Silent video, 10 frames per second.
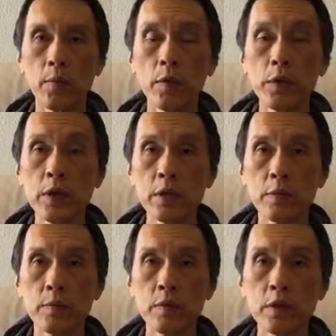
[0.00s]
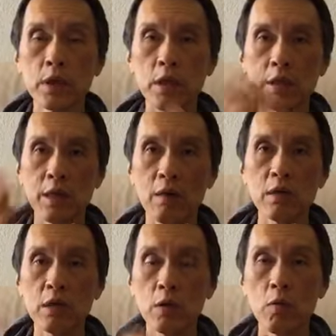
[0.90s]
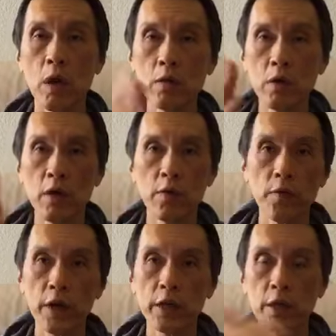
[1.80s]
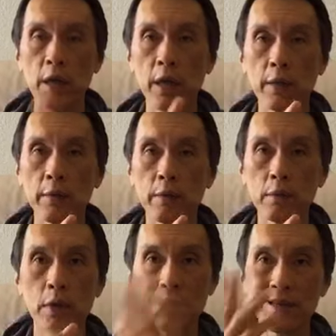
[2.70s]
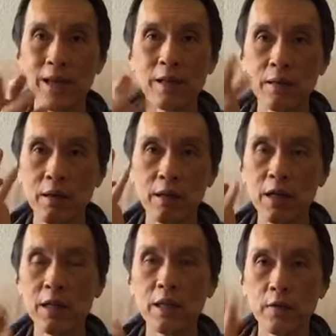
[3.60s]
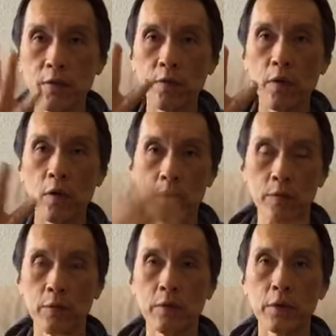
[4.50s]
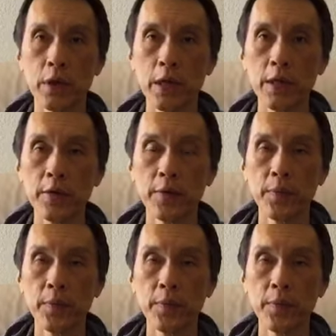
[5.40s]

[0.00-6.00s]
Buddhism's the Xiao Zhi Guan, you can find it there. It said clearly 4. Okay.